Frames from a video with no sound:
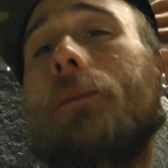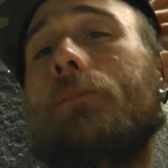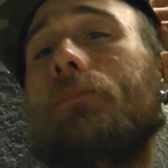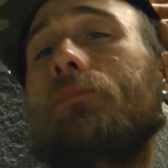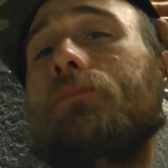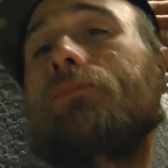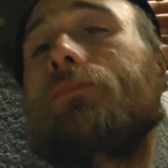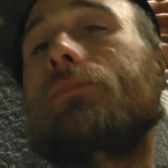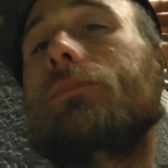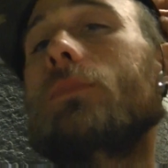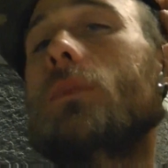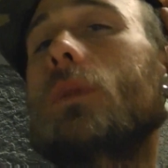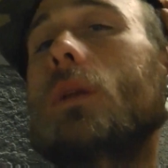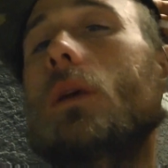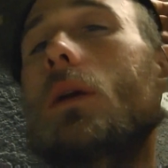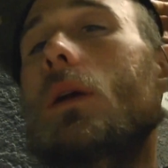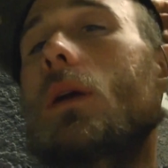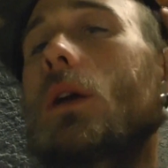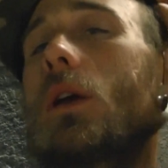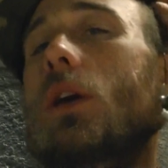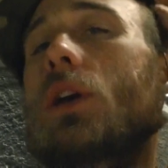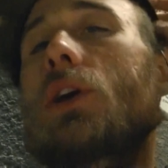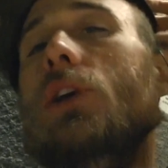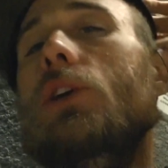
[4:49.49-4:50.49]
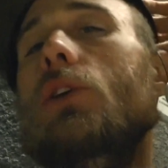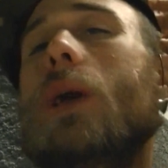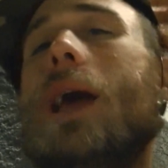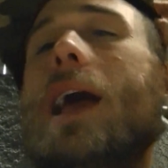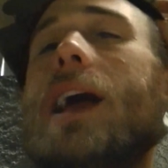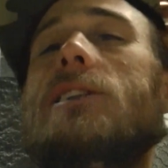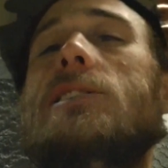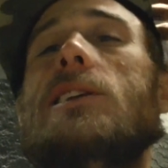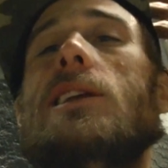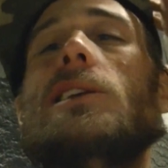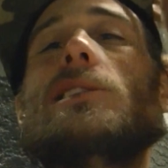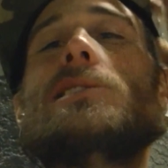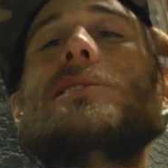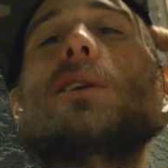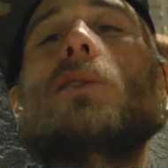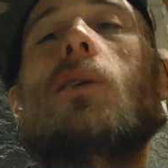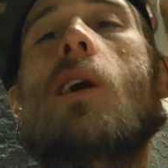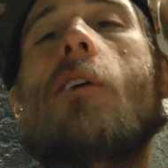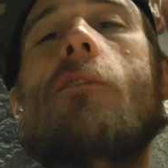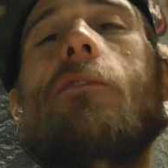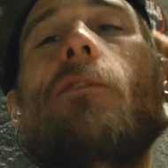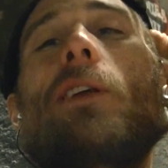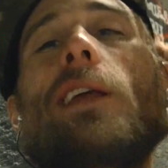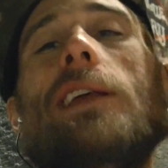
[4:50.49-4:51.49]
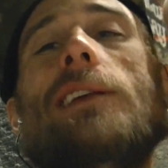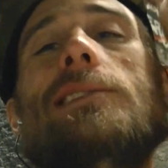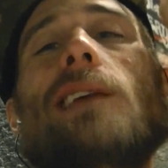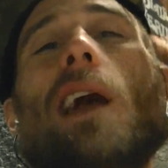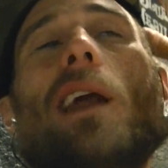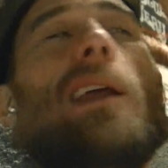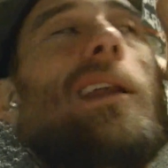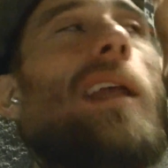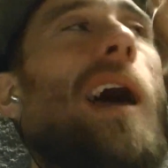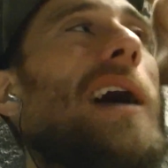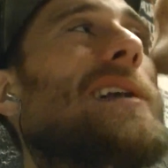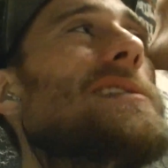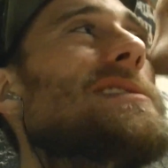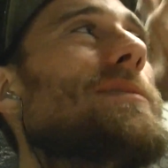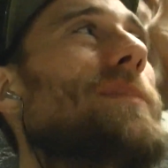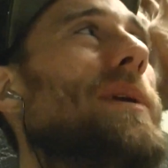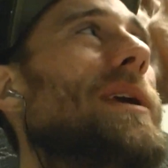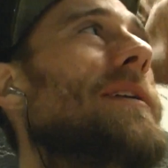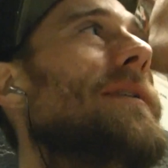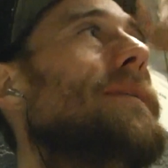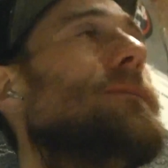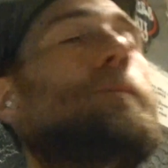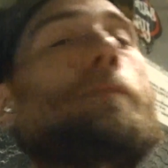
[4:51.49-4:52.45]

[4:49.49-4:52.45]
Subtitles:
You actually just don't know how funny it's kind of not to me.